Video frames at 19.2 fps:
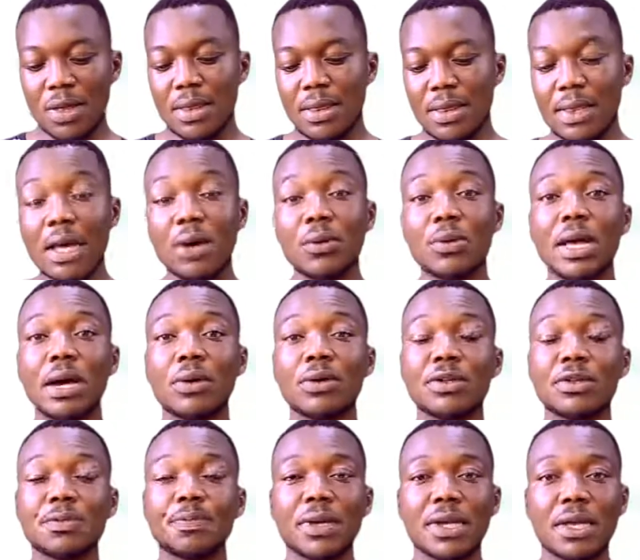Now we are going
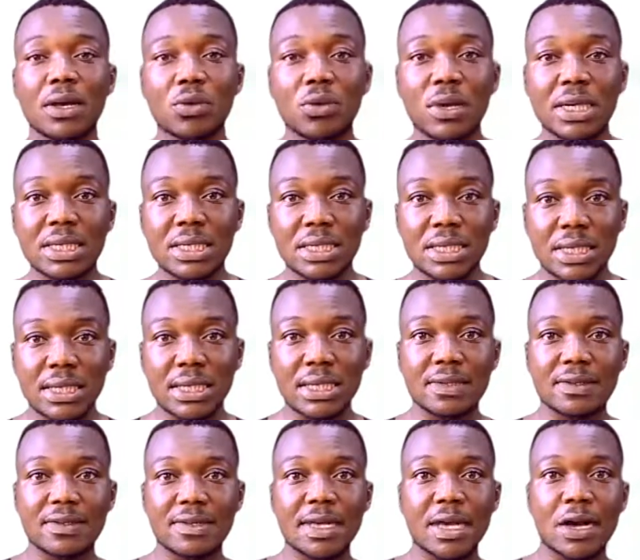to pick a question and then
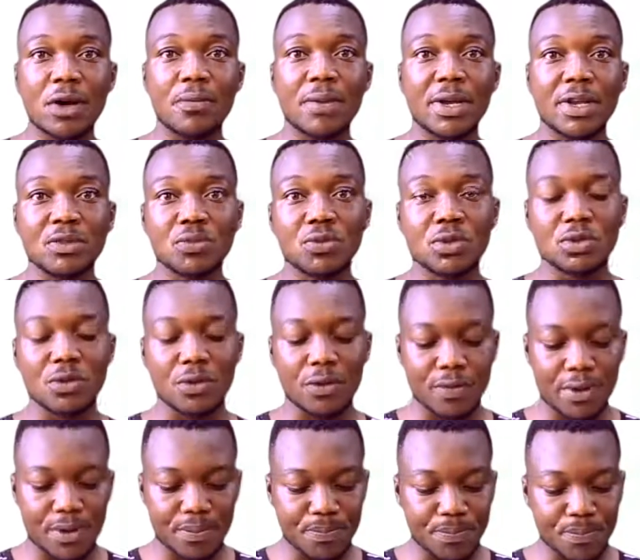see how best we solve
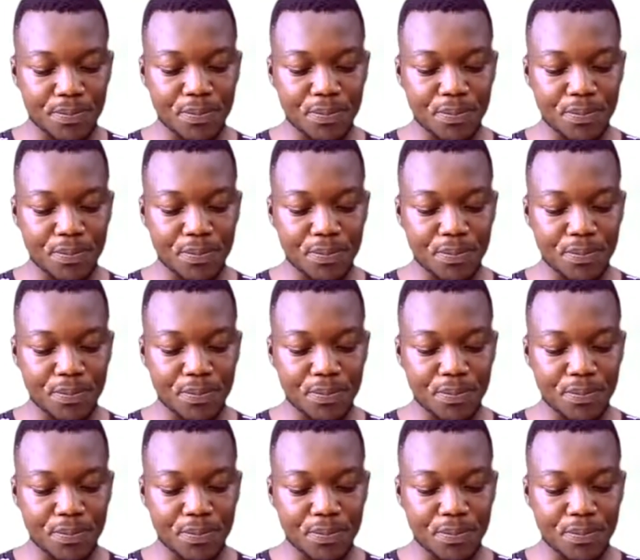them.